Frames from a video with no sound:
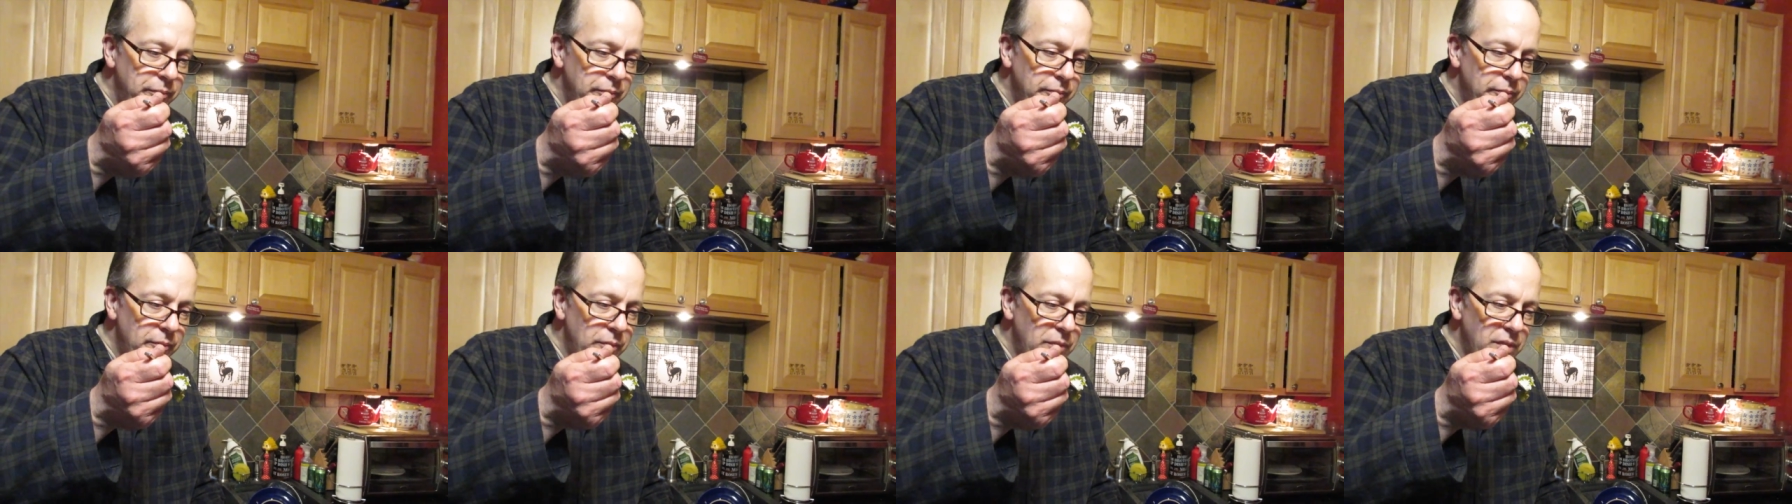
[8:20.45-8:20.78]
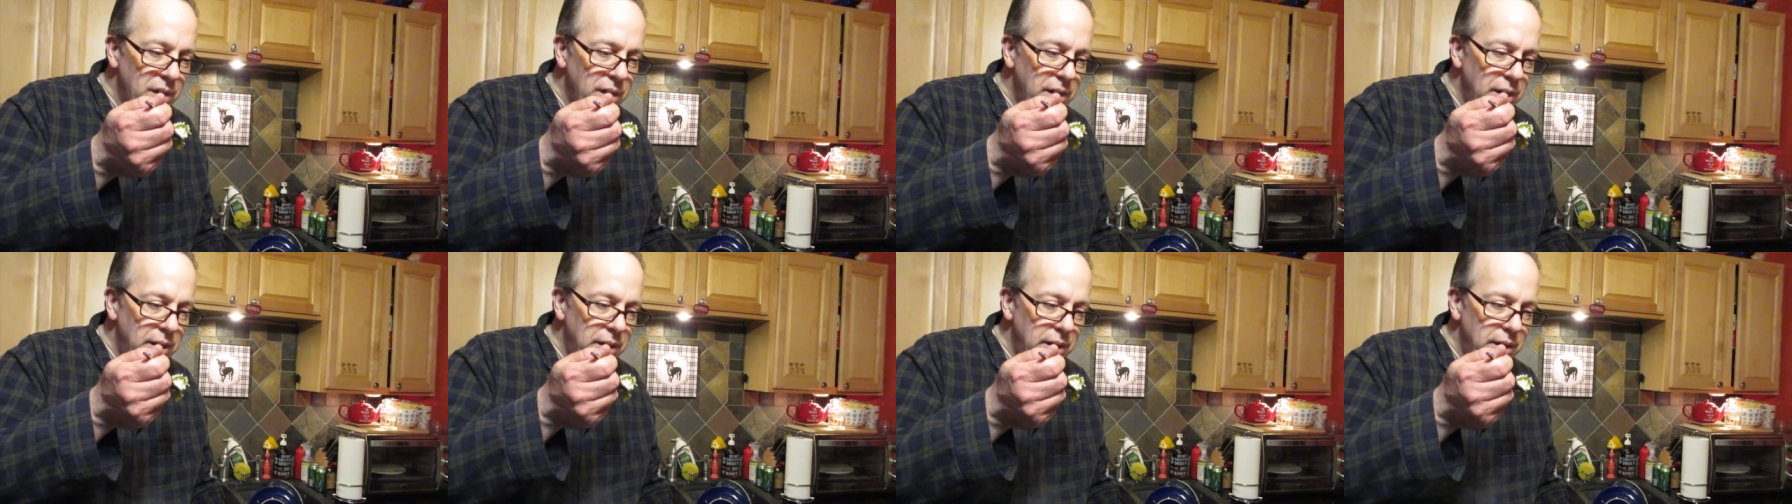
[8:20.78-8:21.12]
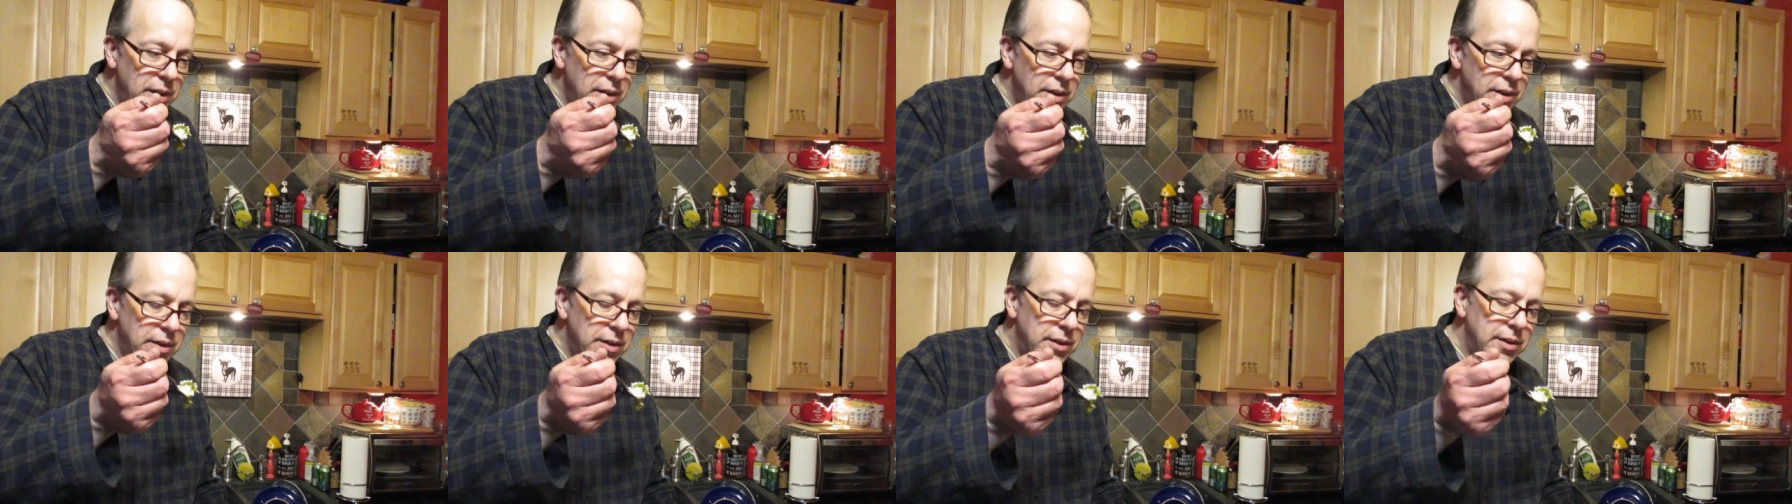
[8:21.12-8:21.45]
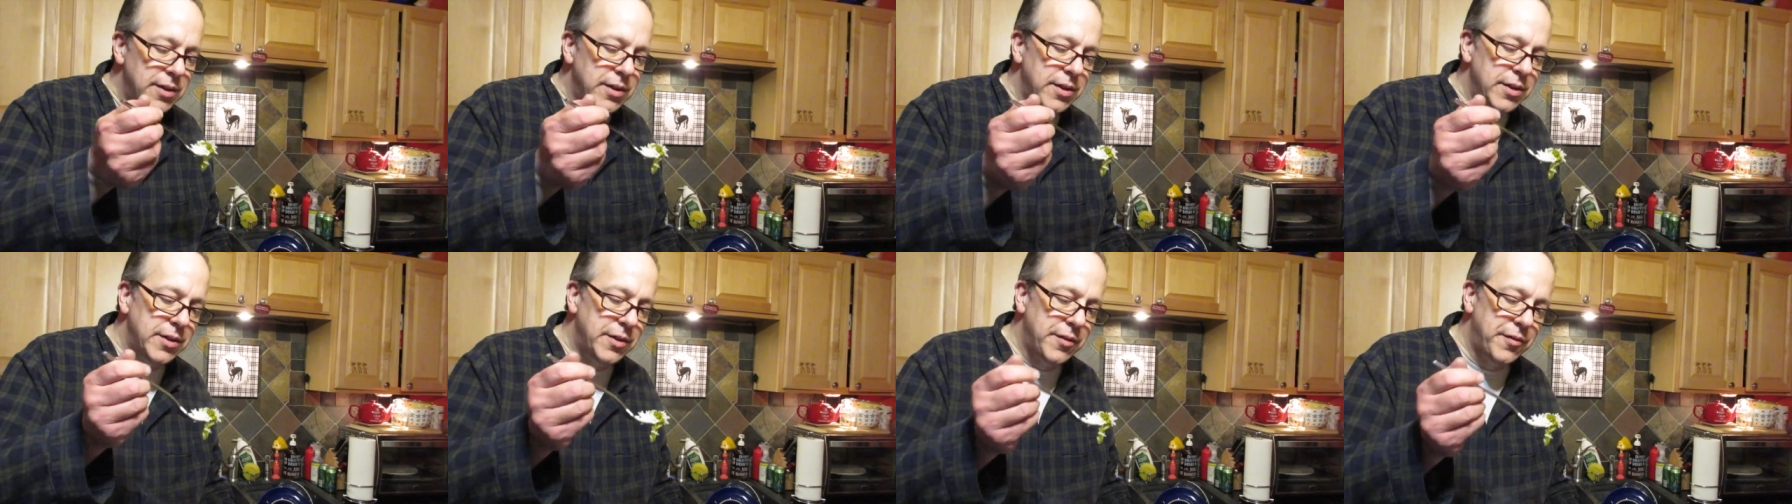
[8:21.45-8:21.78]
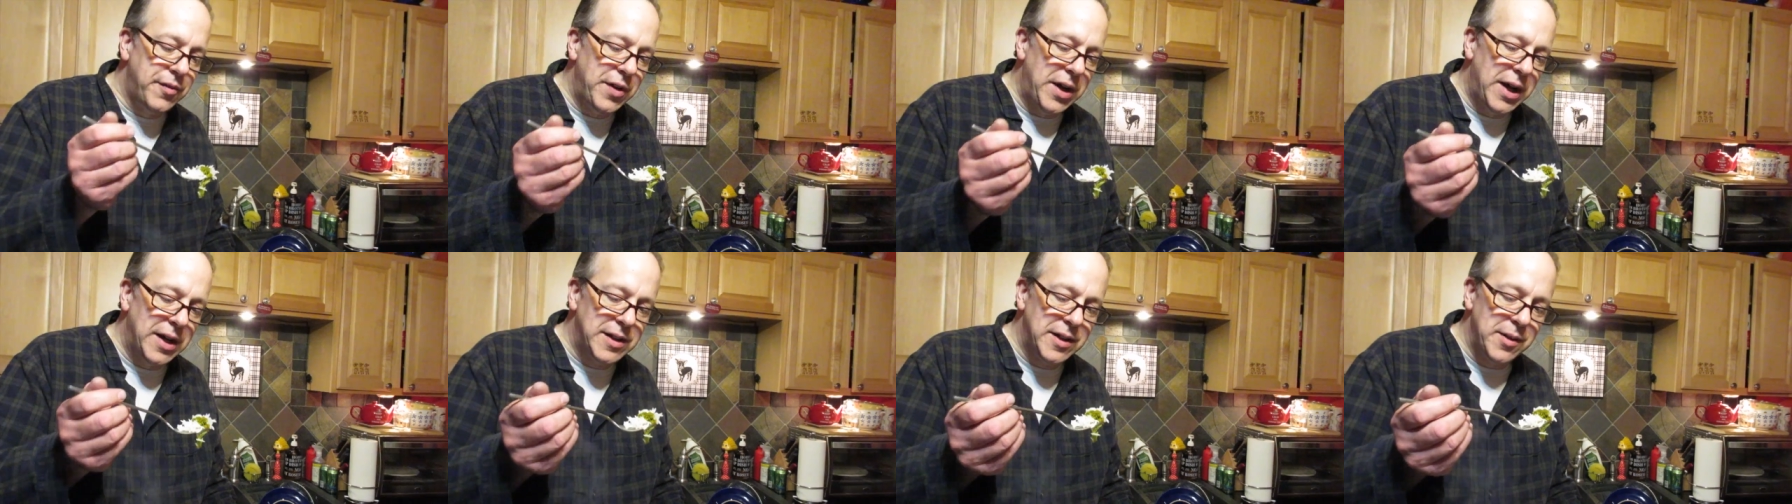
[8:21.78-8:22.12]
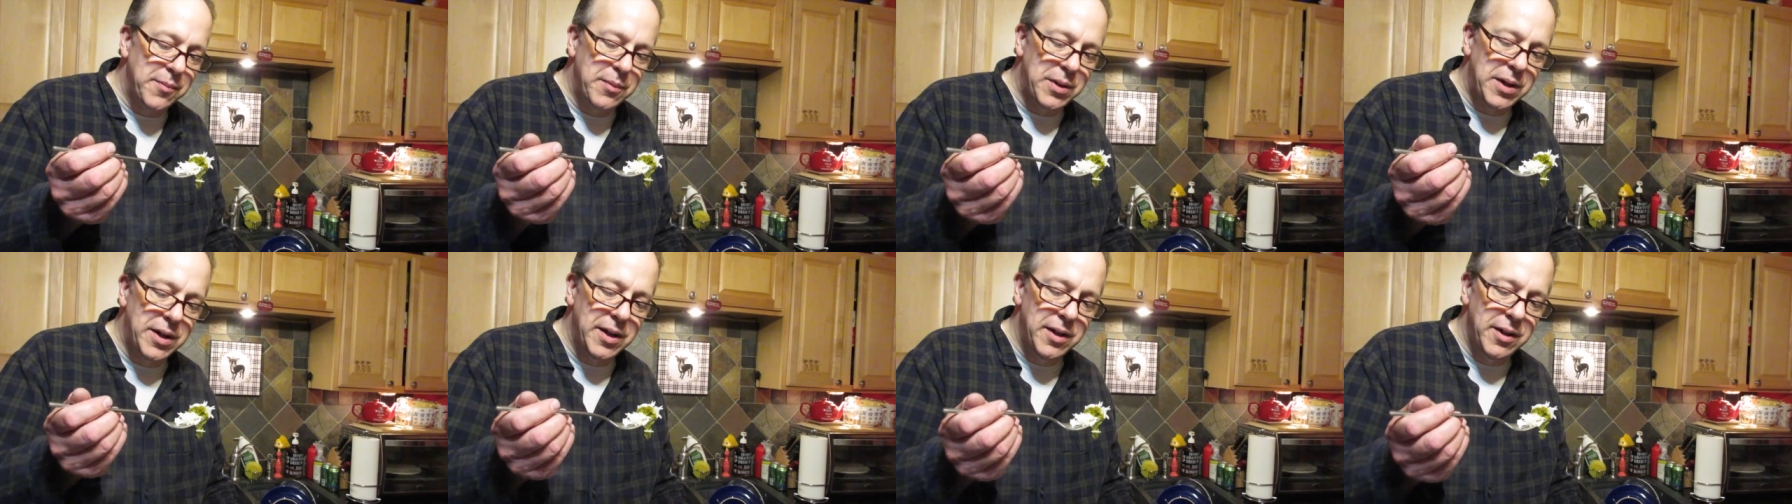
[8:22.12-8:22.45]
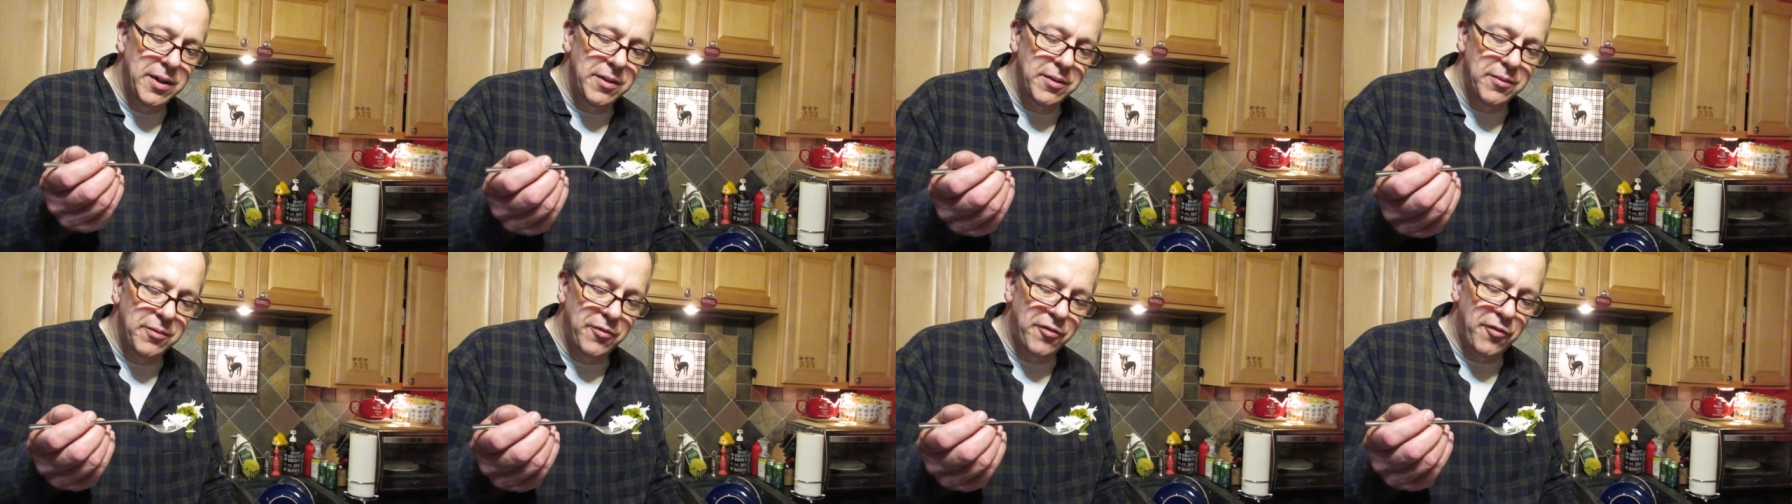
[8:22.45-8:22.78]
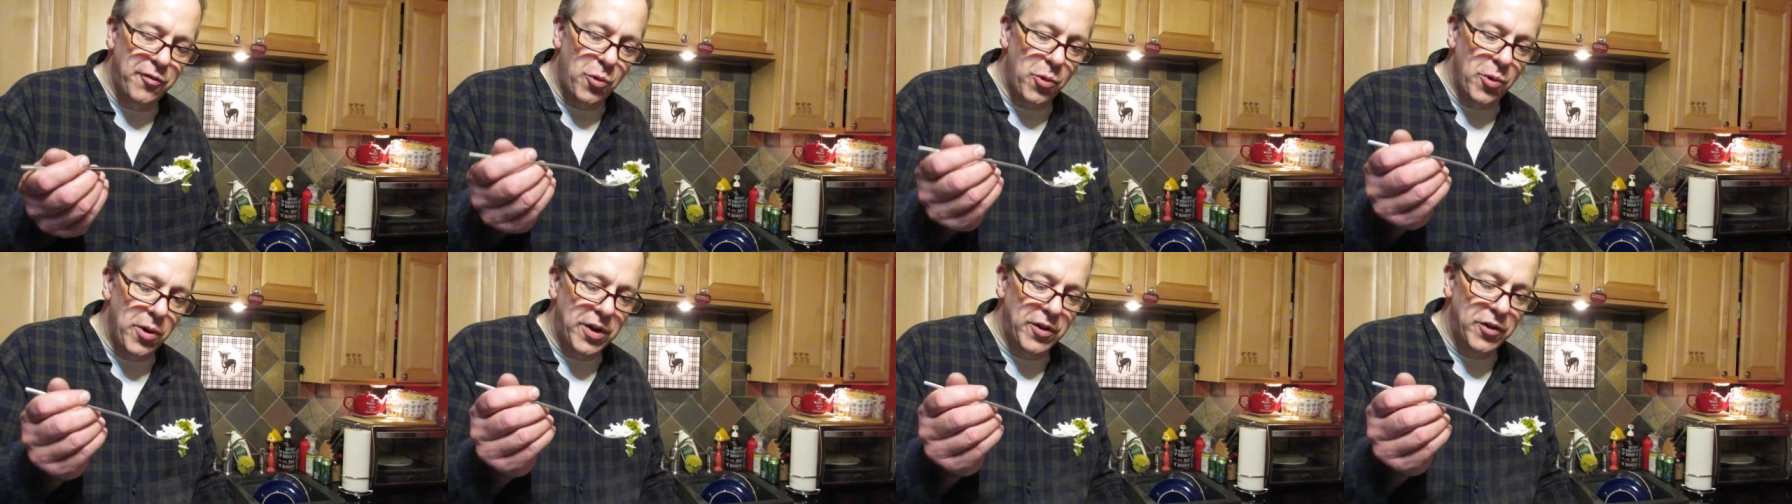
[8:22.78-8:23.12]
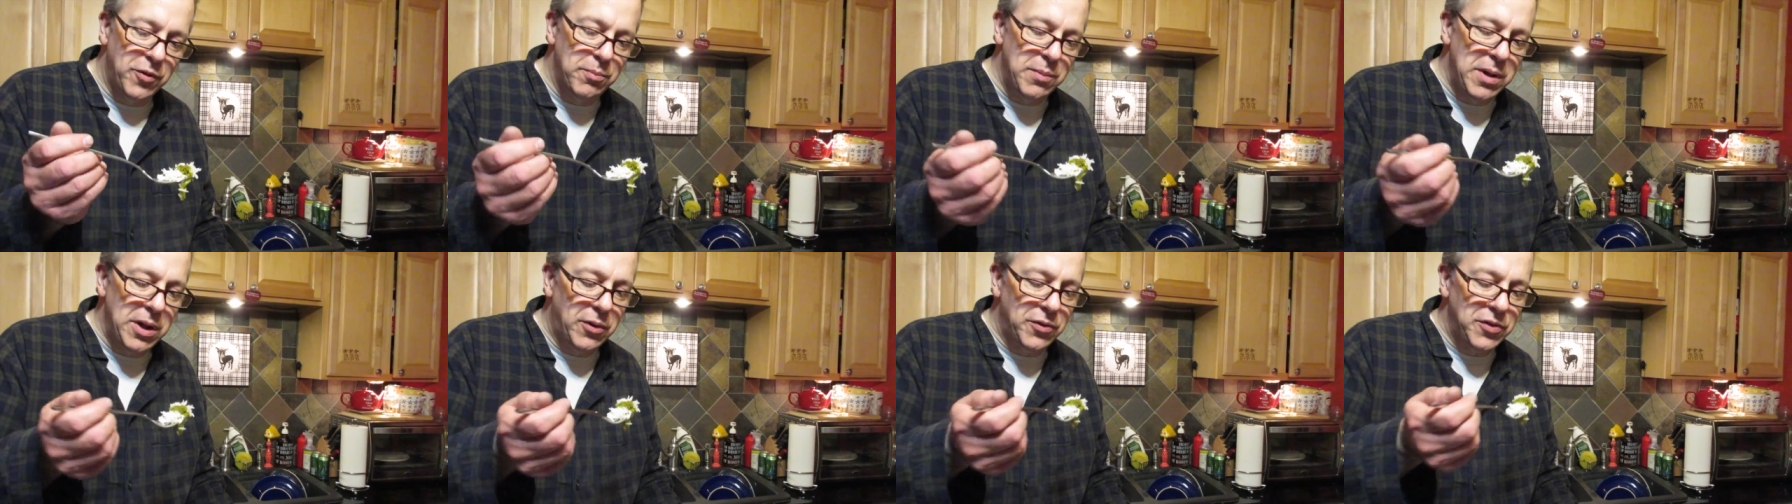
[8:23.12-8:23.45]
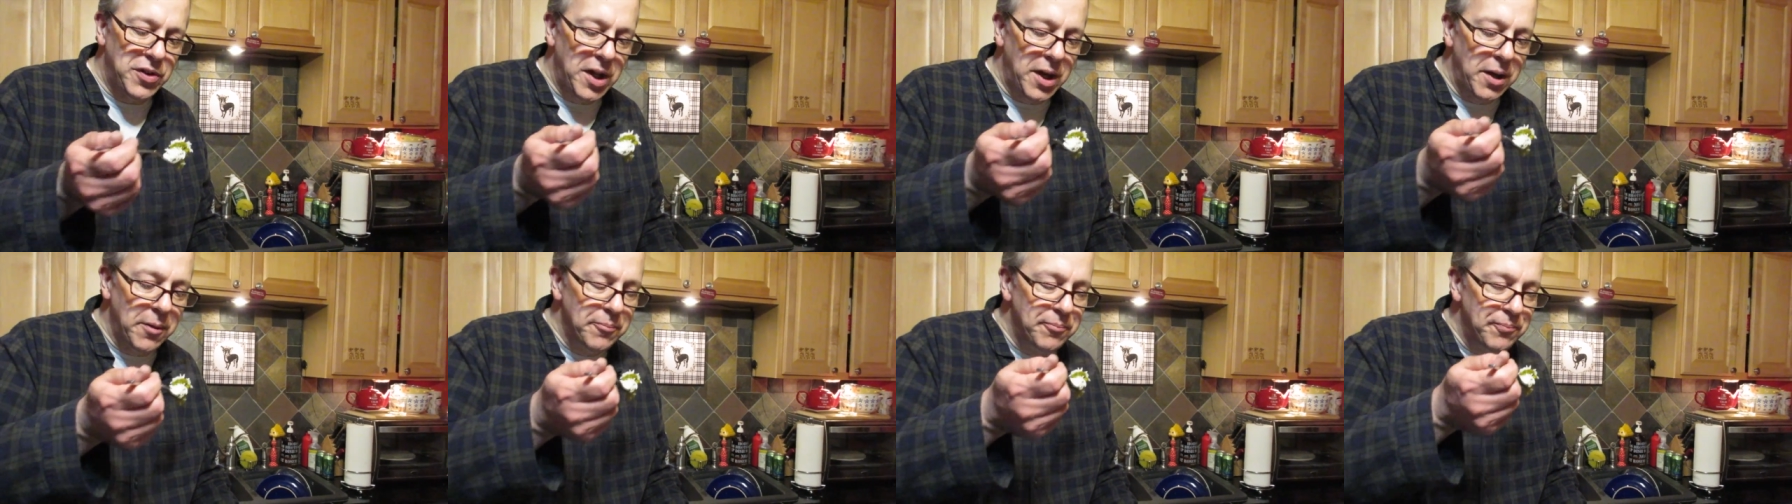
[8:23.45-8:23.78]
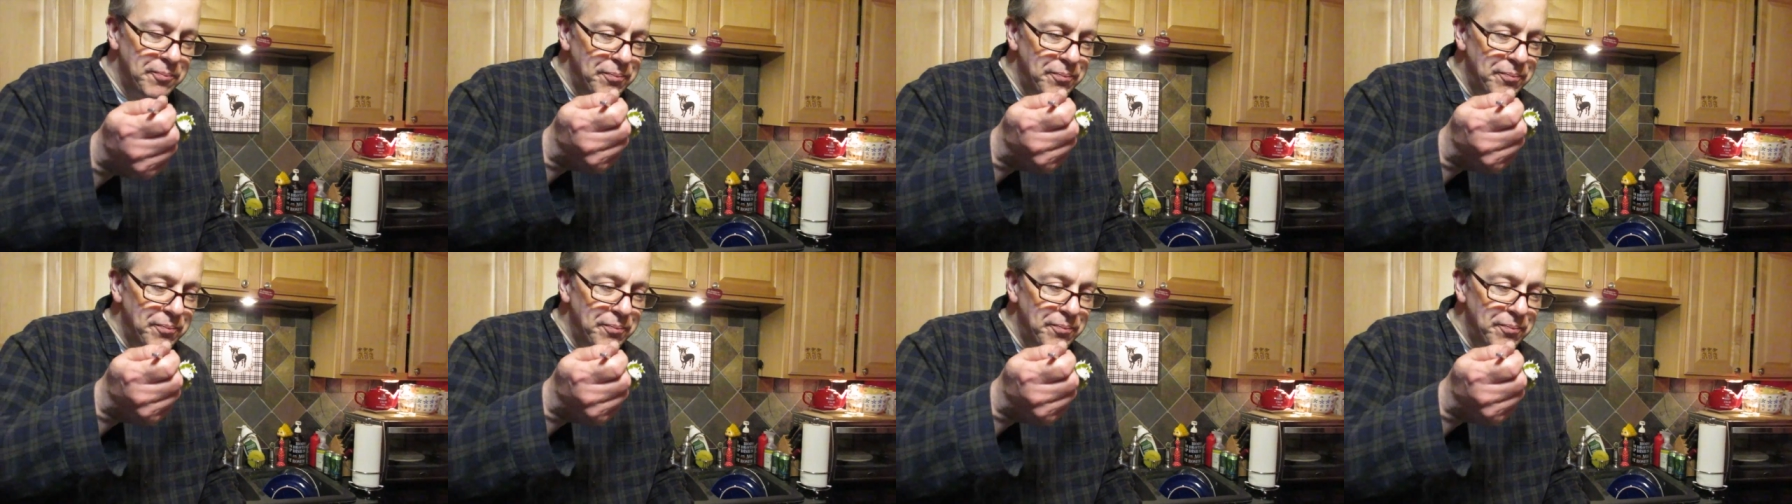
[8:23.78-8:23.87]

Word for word: but it's not going to stop you from burning your mouth. Fork is melting.